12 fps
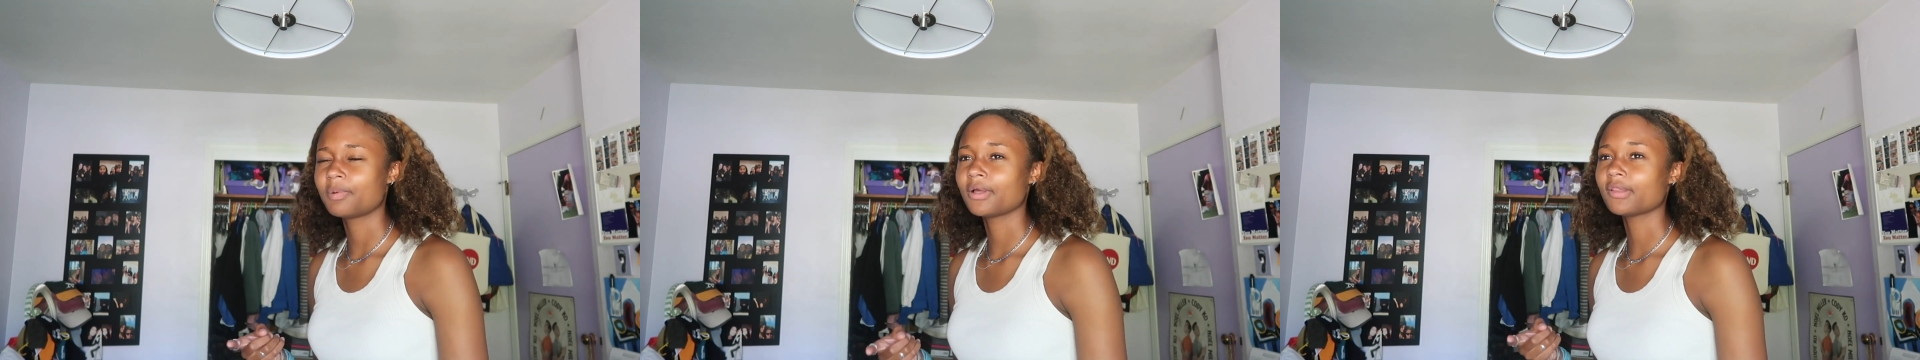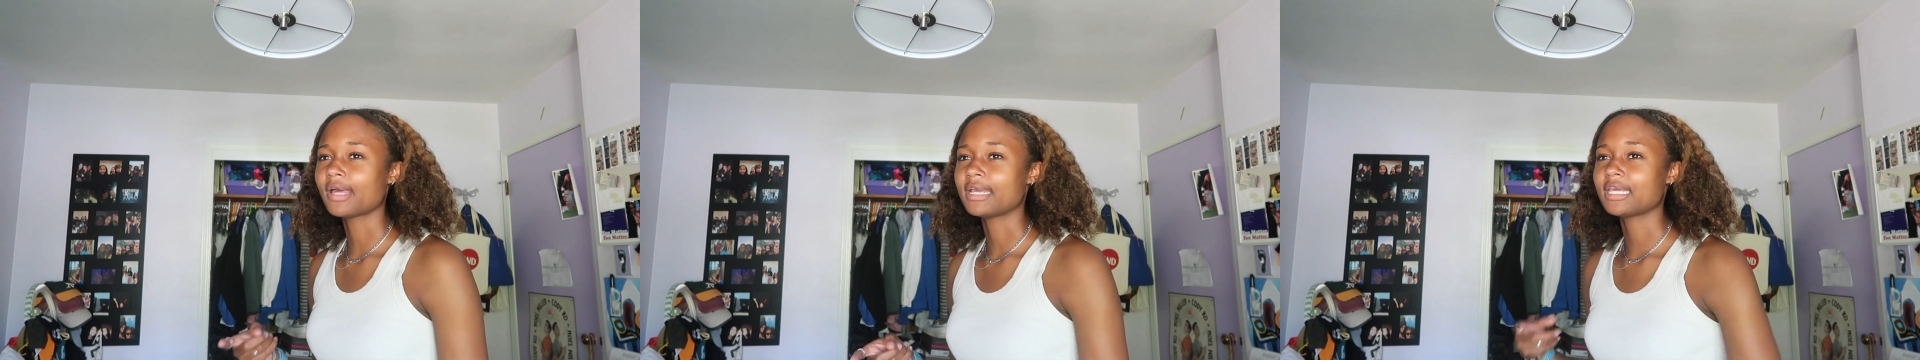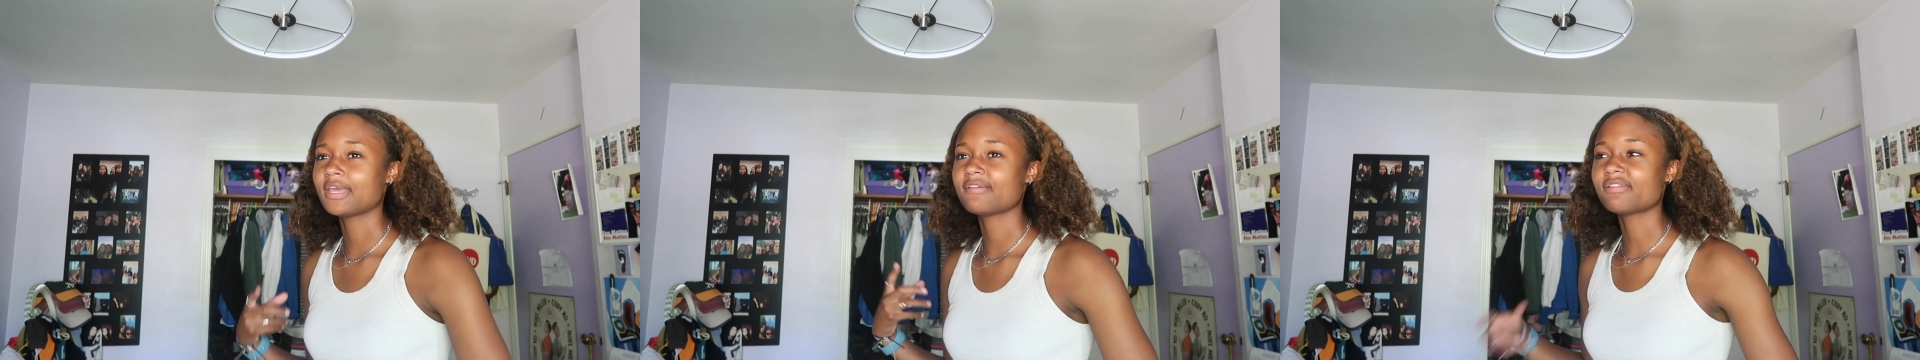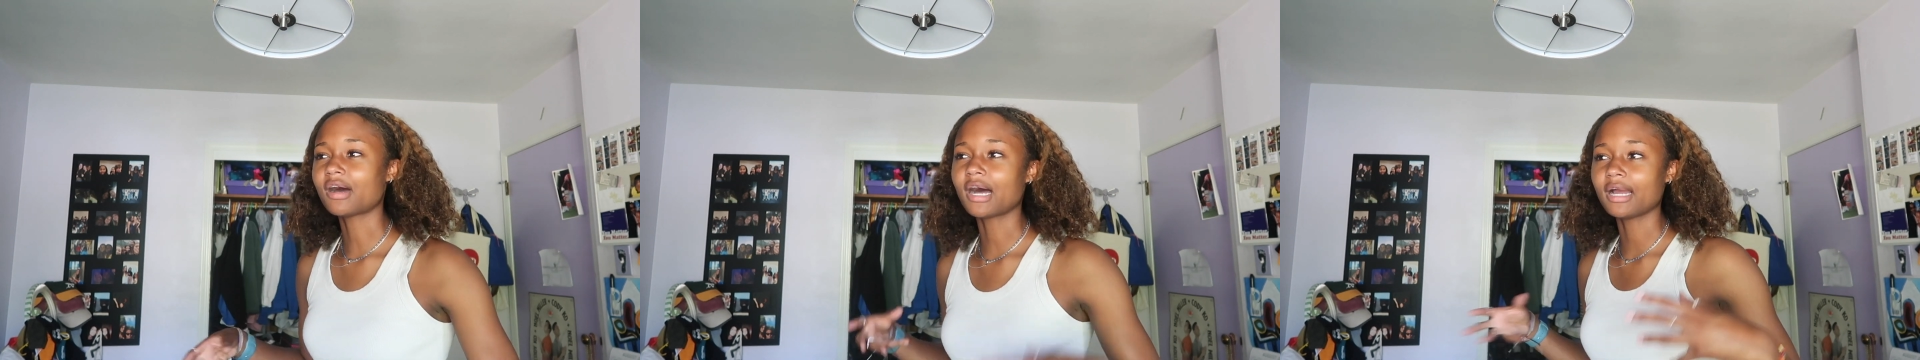but like
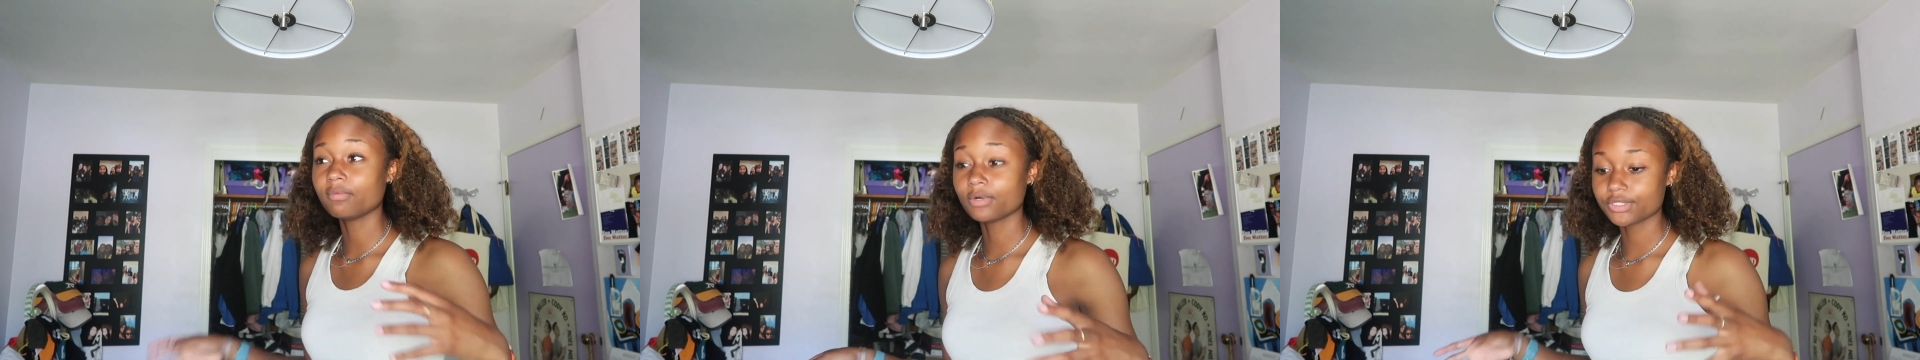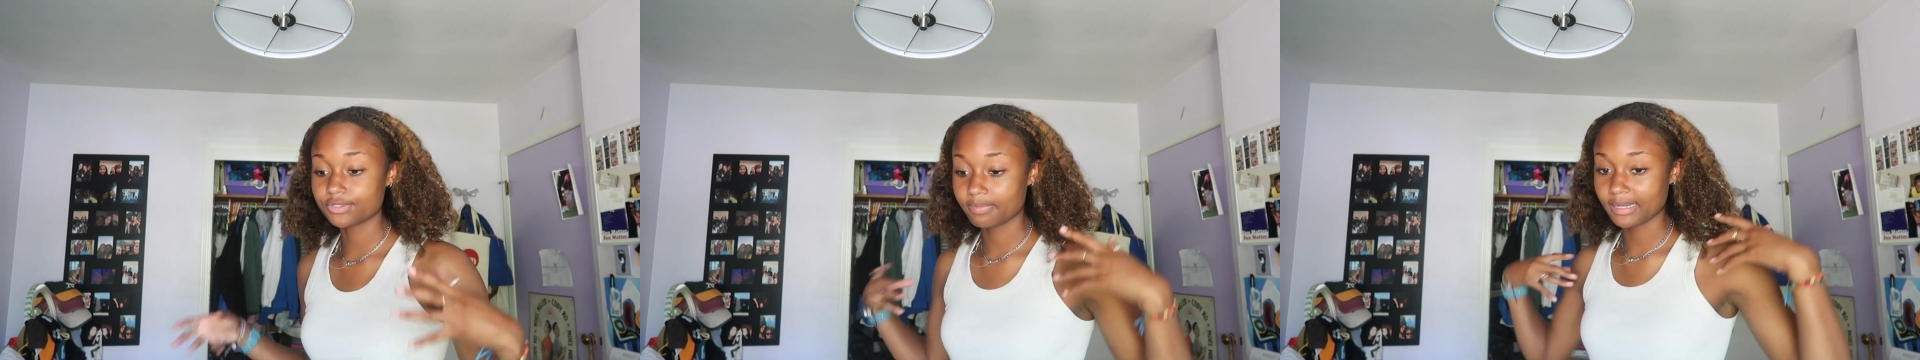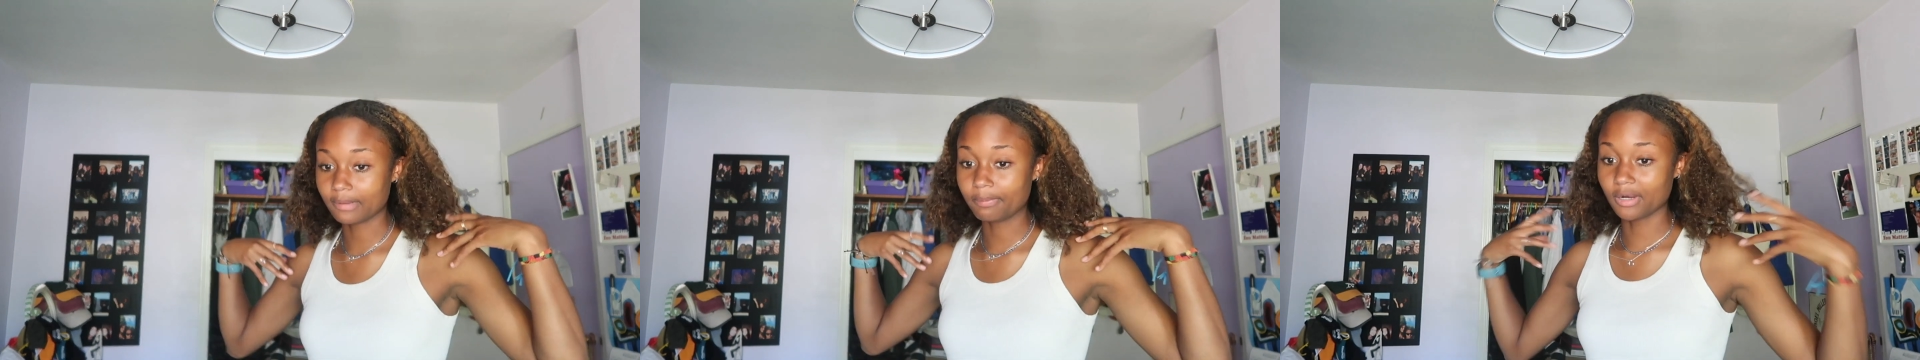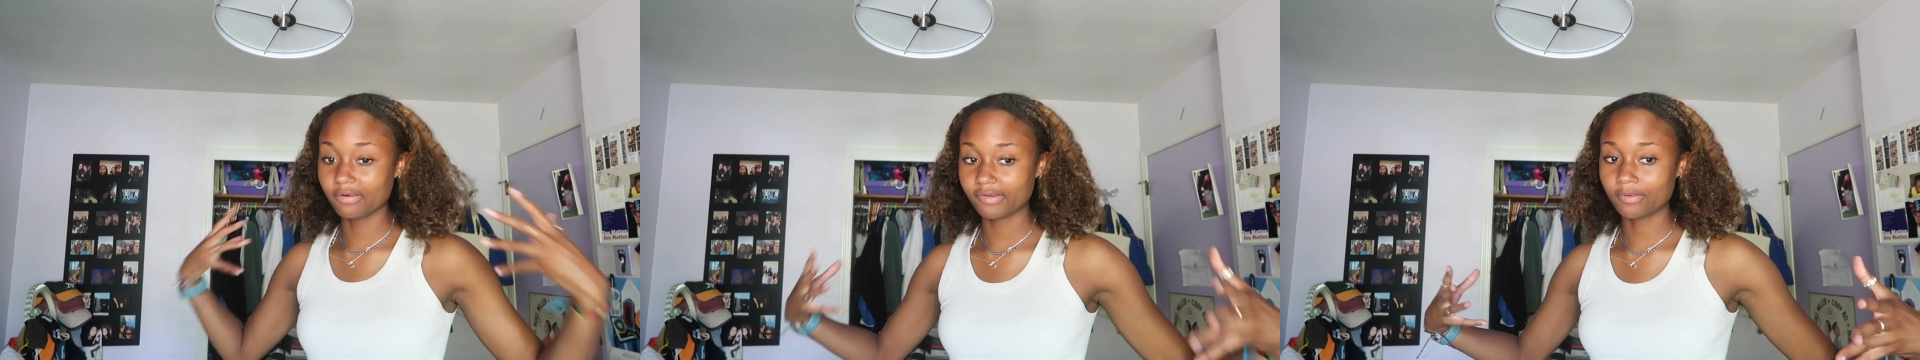if I were to pick a
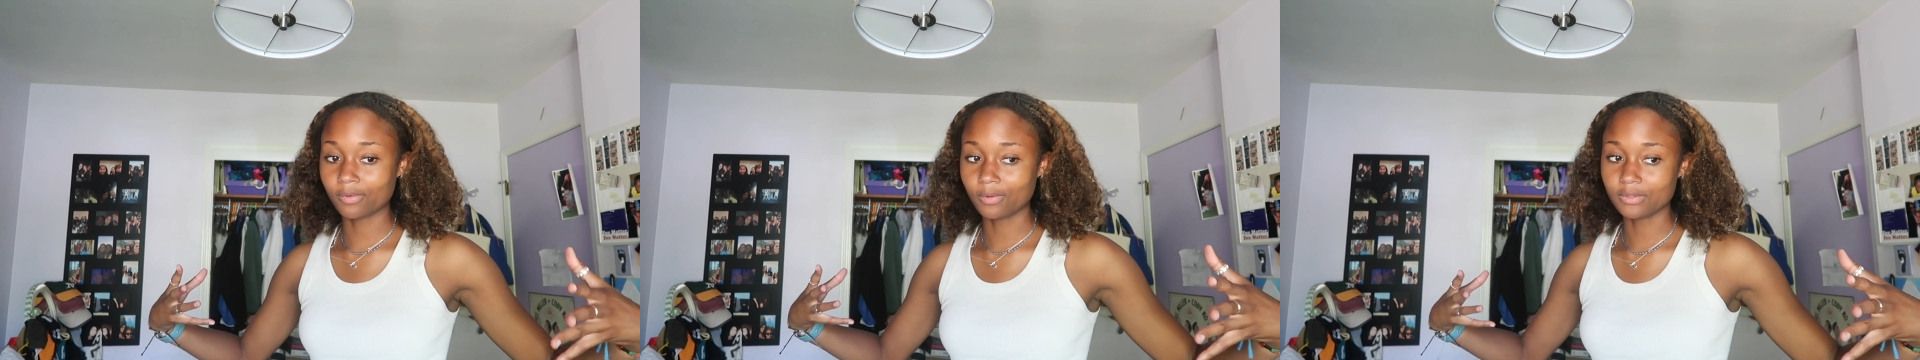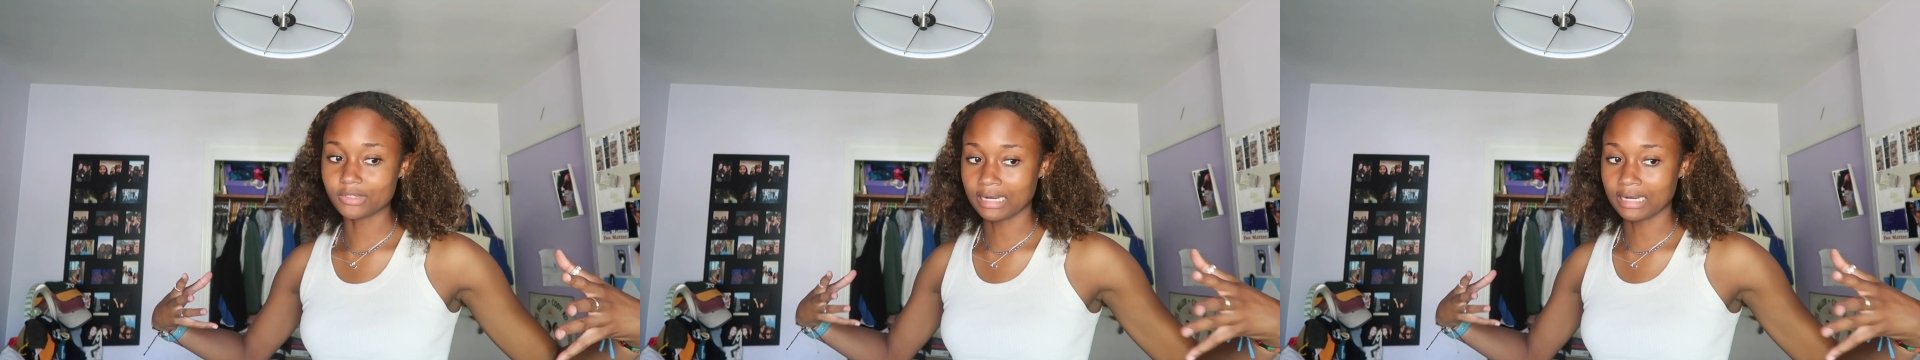perfect world,